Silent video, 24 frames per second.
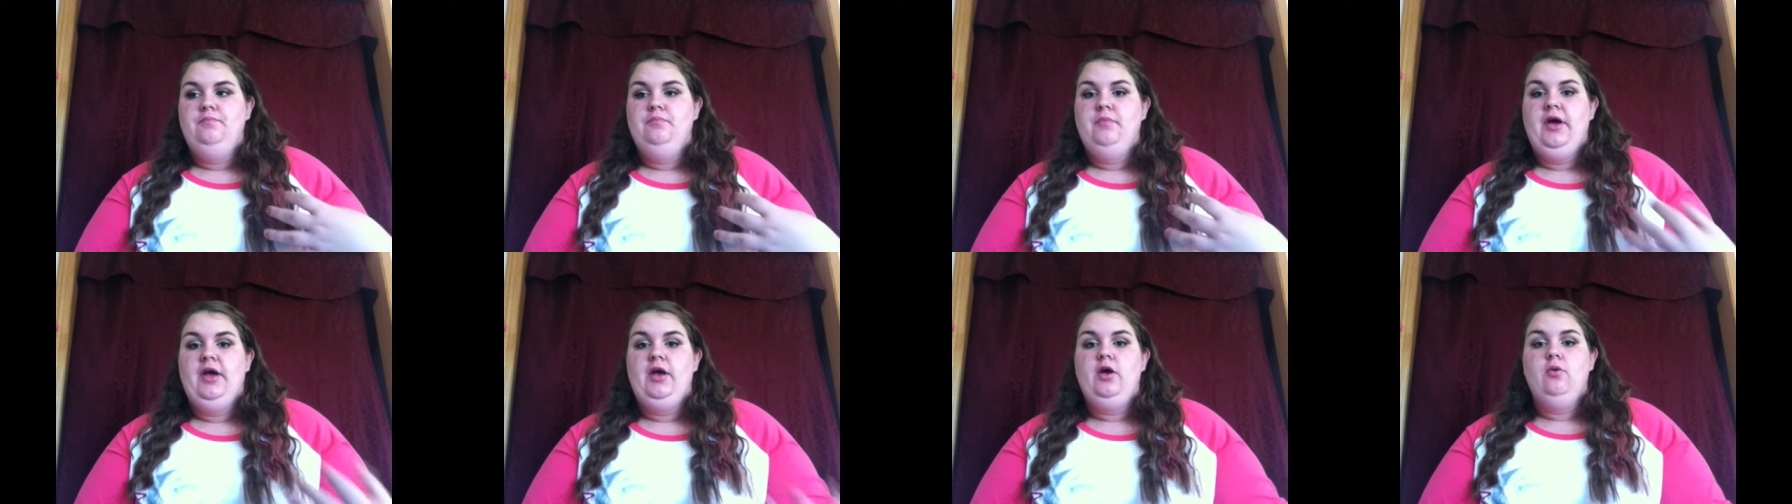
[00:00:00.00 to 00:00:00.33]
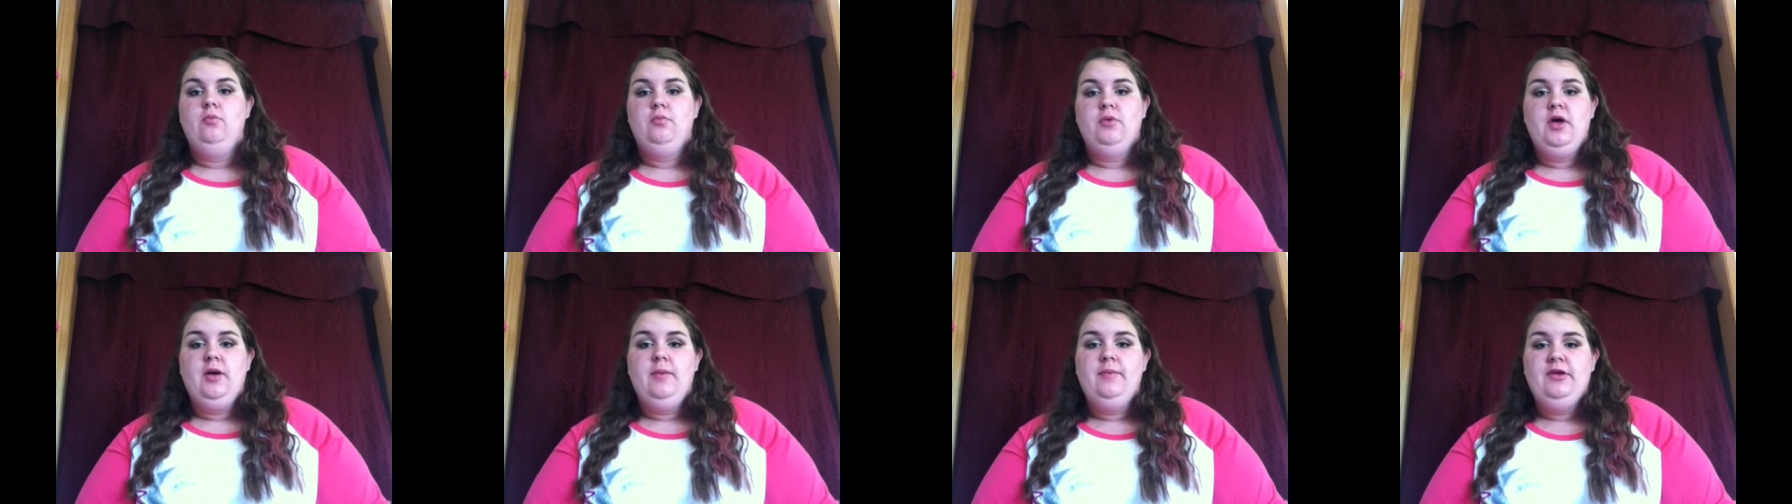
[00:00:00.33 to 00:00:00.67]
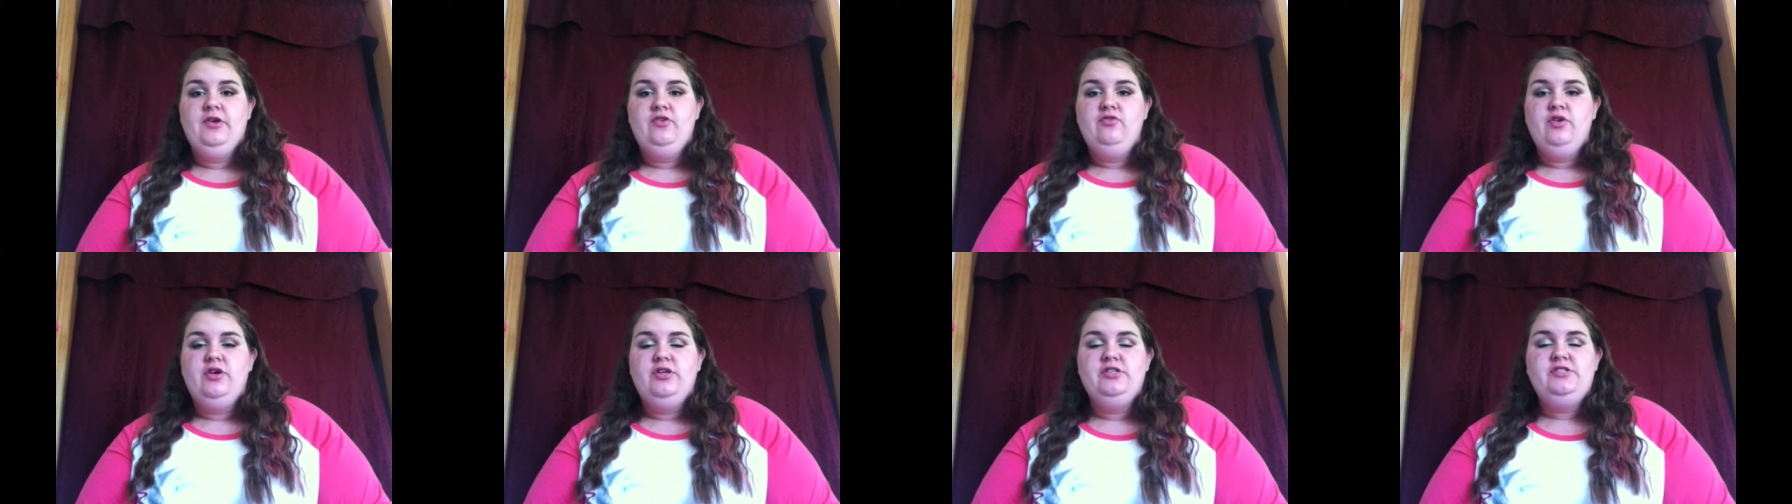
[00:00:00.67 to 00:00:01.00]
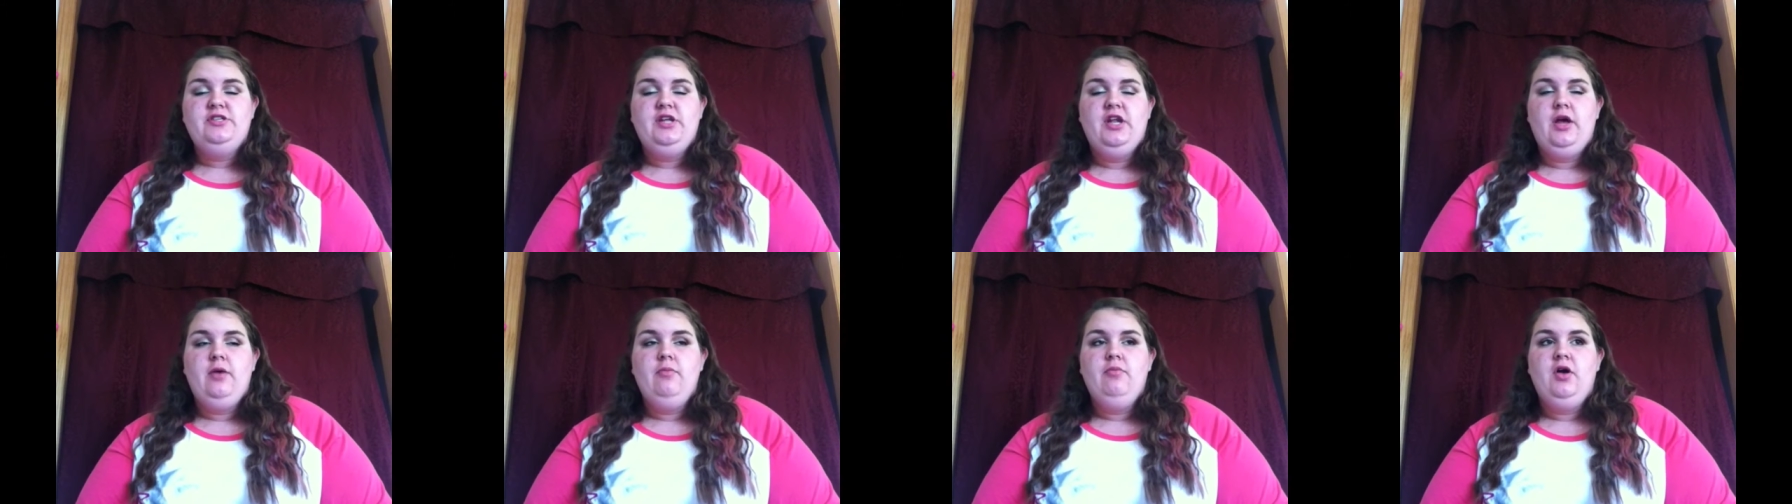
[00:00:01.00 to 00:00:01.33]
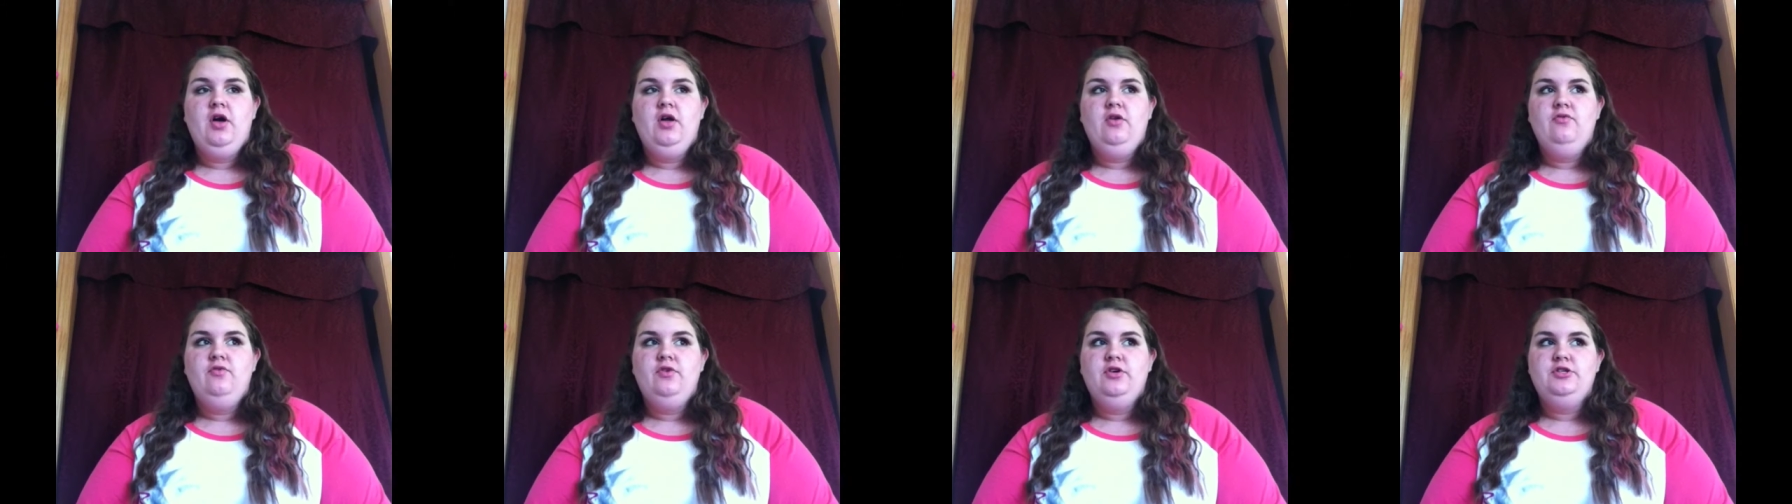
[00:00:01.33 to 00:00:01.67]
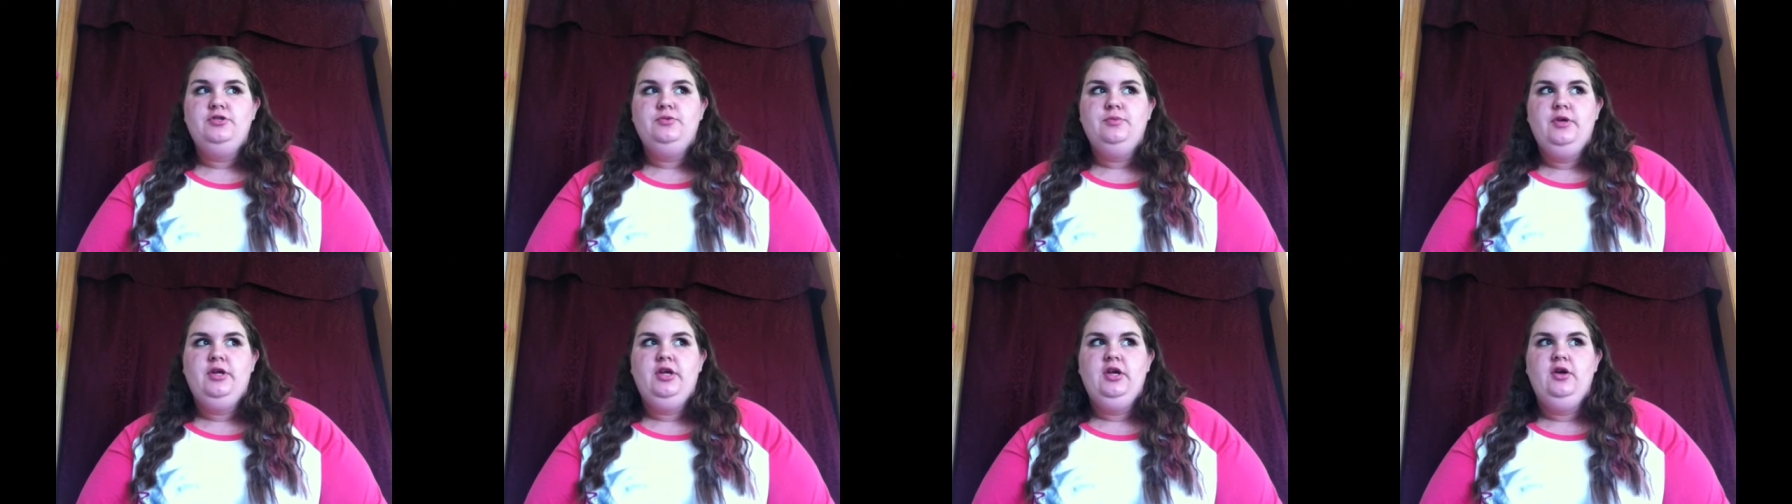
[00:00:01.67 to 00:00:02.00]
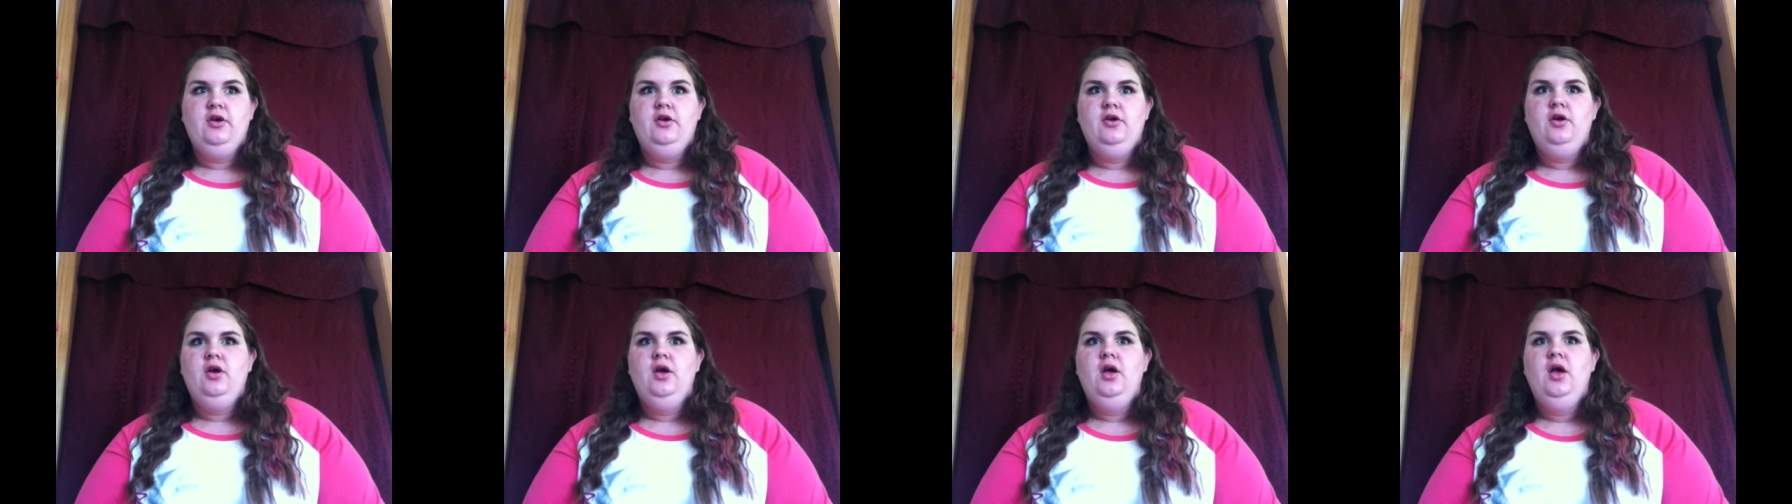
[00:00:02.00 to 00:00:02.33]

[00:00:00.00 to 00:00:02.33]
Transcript: my homecoming dress that I bought freshman year.